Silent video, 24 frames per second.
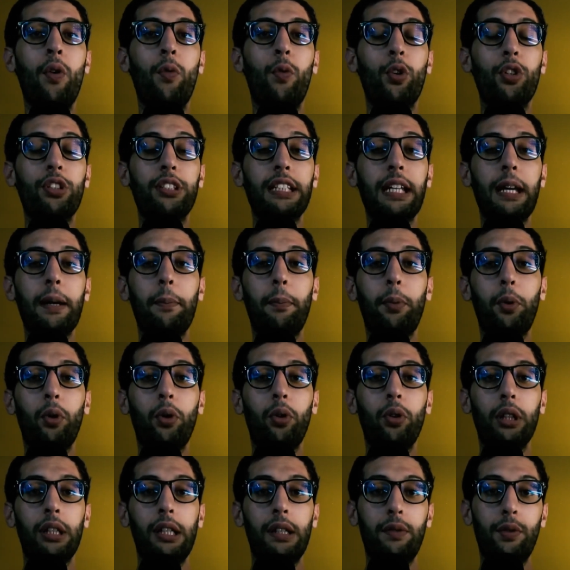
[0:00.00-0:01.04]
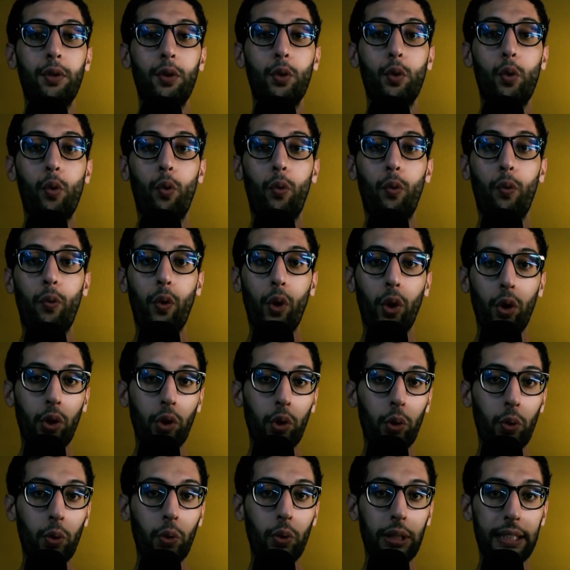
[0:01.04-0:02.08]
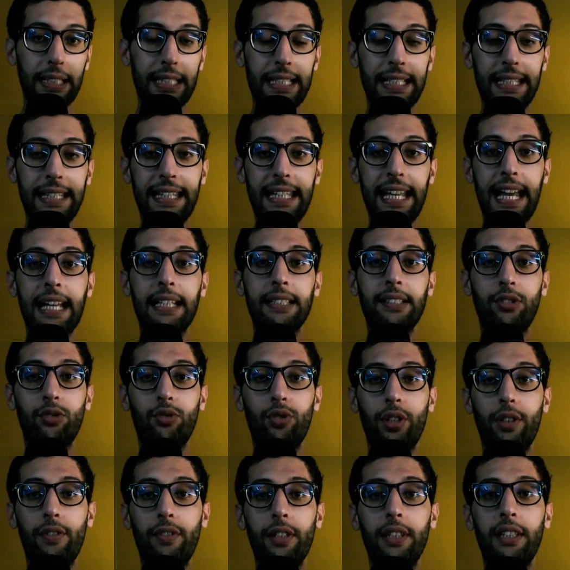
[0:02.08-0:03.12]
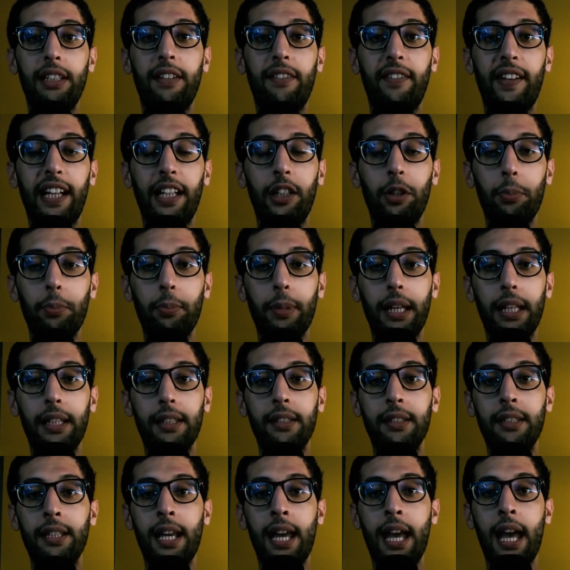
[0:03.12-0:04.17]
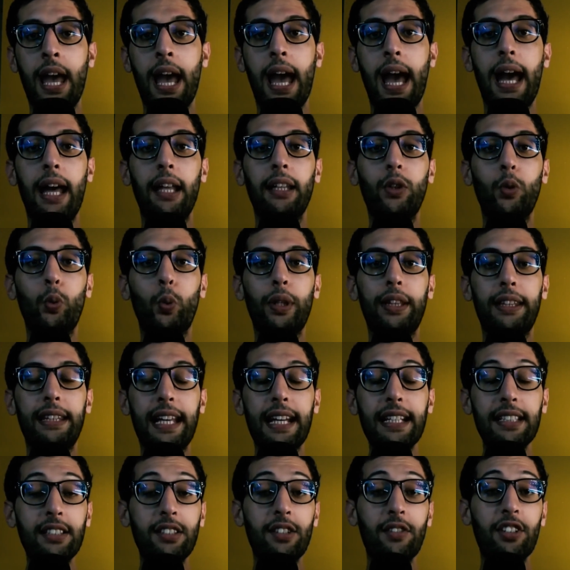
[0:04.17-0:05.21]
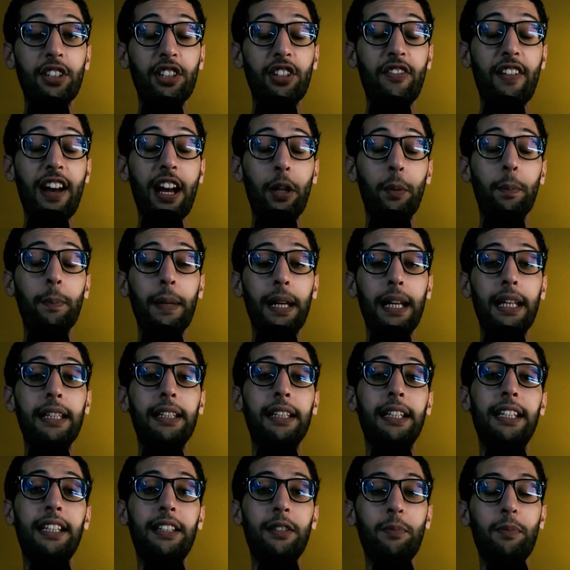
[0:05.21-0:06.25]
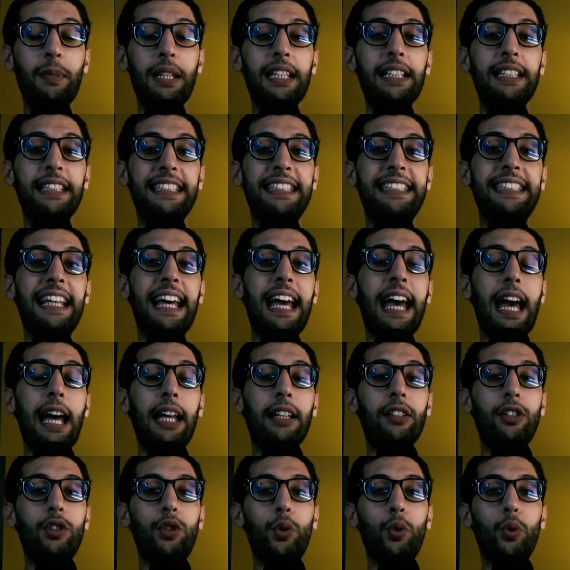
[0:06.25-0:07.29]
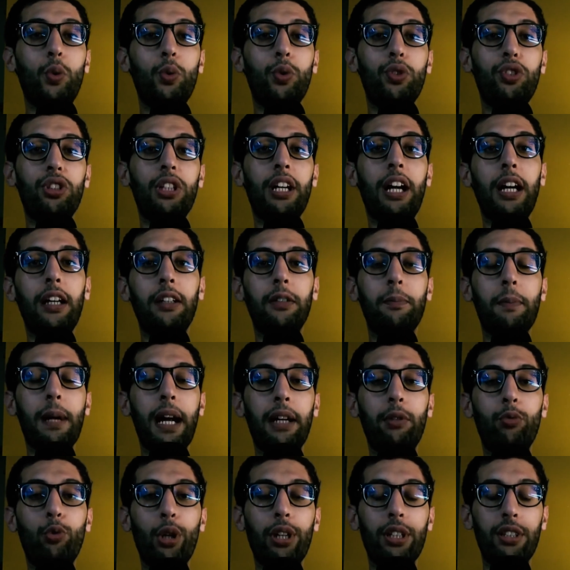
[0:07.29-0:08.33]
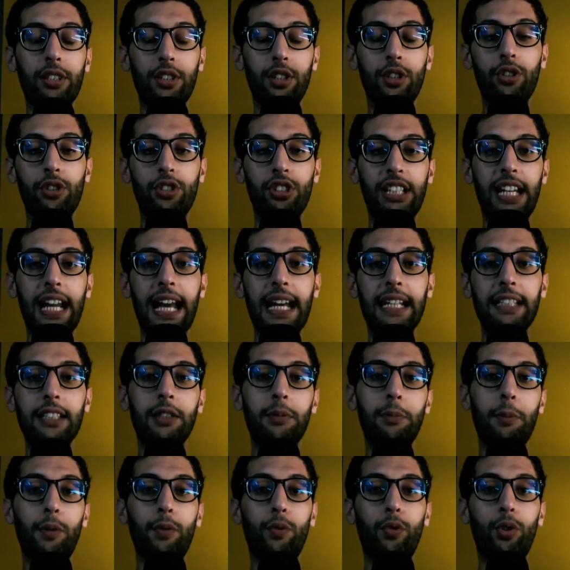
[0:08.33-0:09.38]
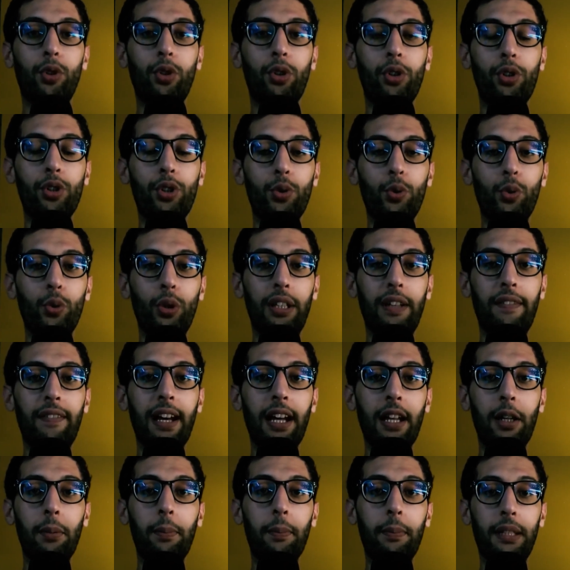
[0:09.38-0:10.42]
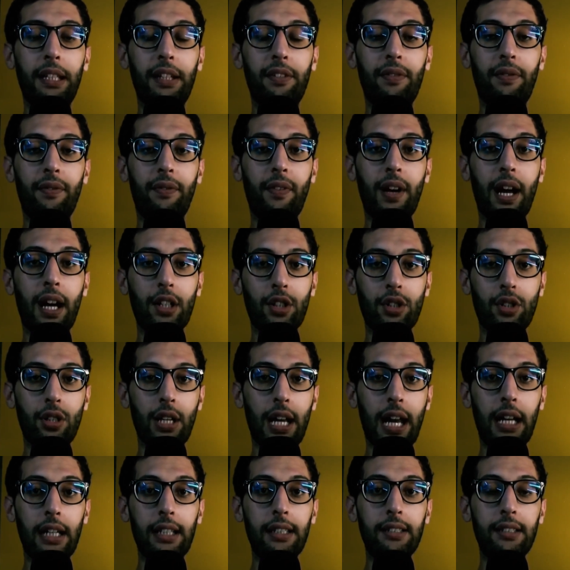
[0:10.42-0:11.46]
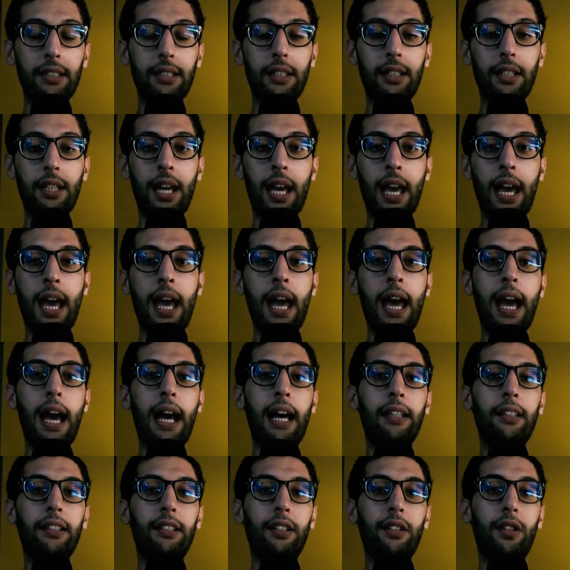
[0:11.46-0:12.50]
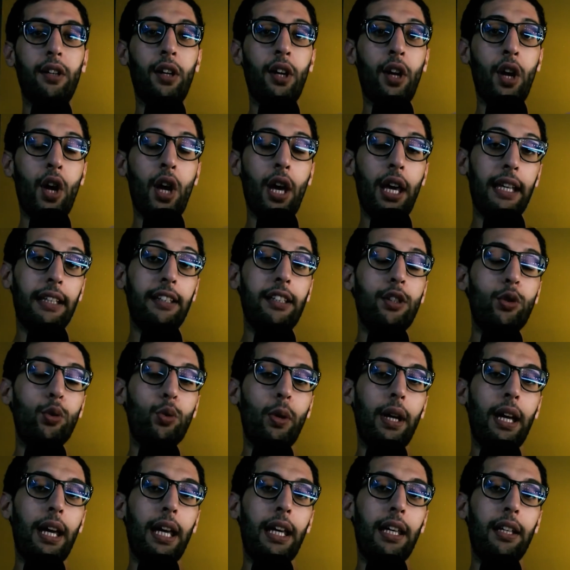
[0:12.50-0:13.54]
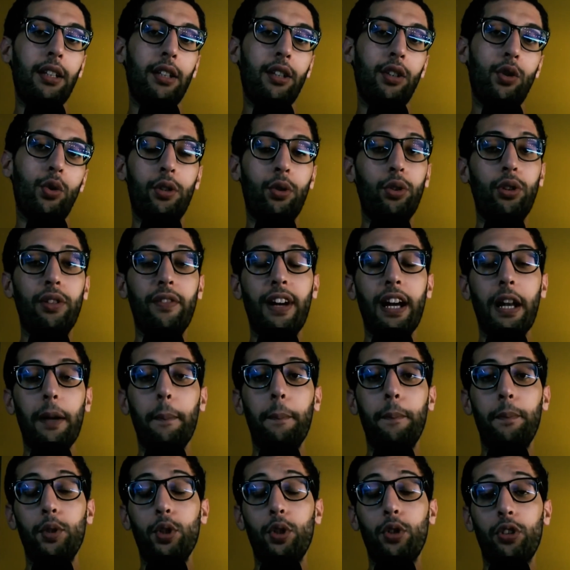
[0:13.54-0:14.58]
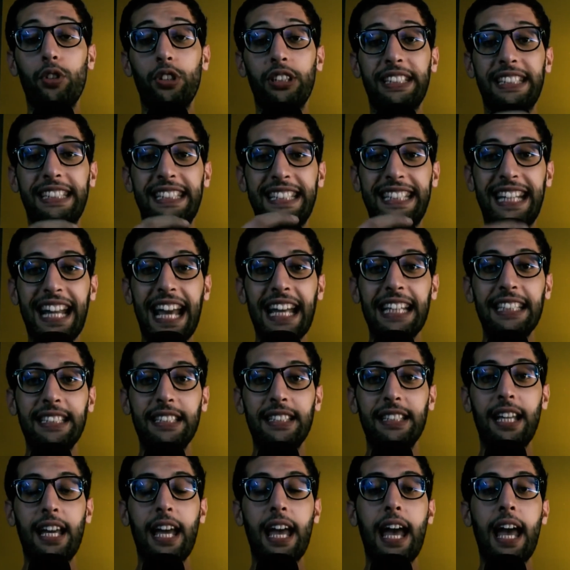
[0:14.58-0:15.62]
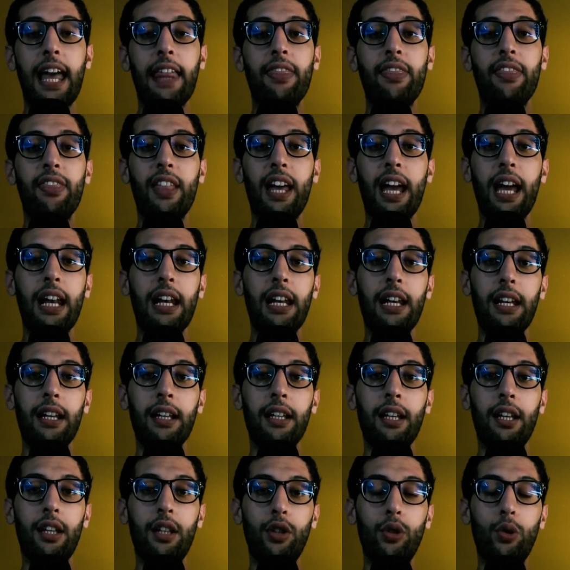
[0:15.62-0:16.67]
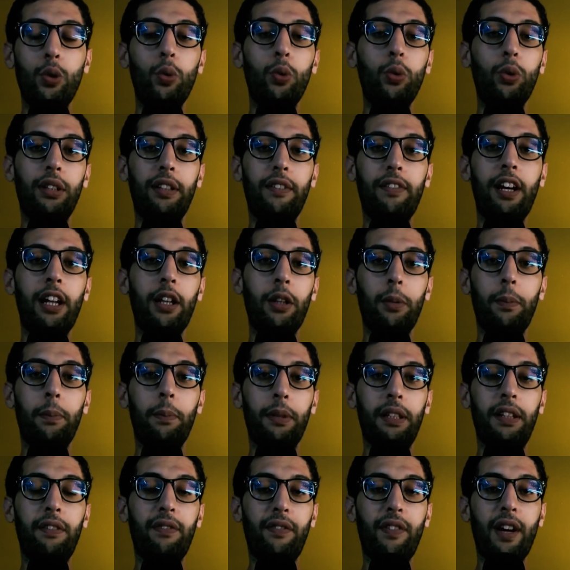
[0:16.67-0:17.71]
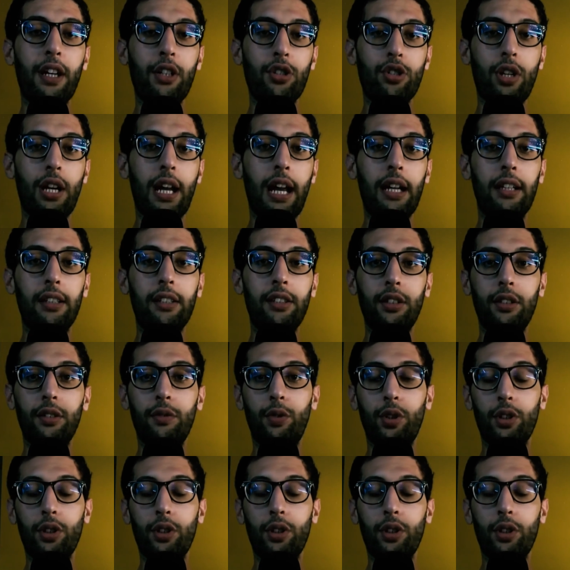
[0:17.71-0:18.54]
For example, if you follow the test-driven development, and with test-driven development, it means that you start by creating your tests before you develop the functionality, and in this way you develop your test and then you develop the functionality.